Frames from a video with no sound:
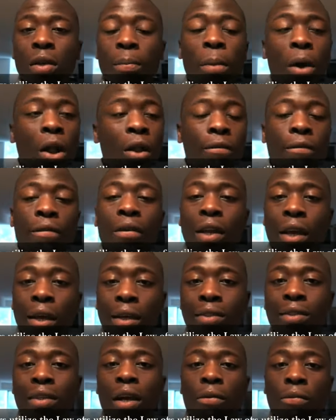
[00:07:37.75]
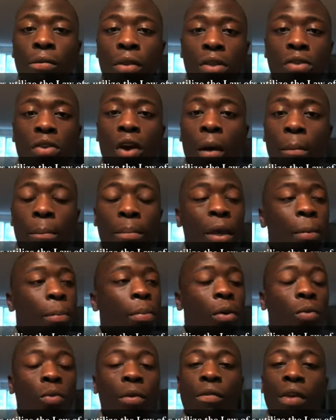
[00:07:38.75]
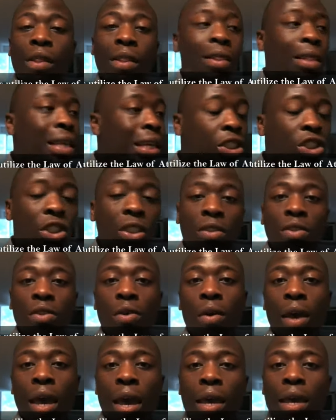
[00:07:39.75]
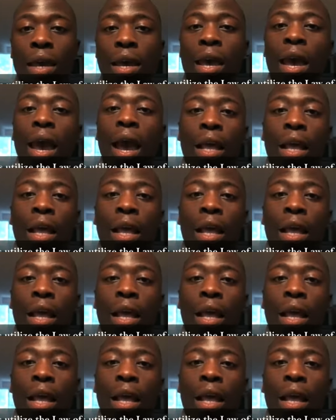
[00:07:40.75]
affiliate yourself with the top people within niches, okay?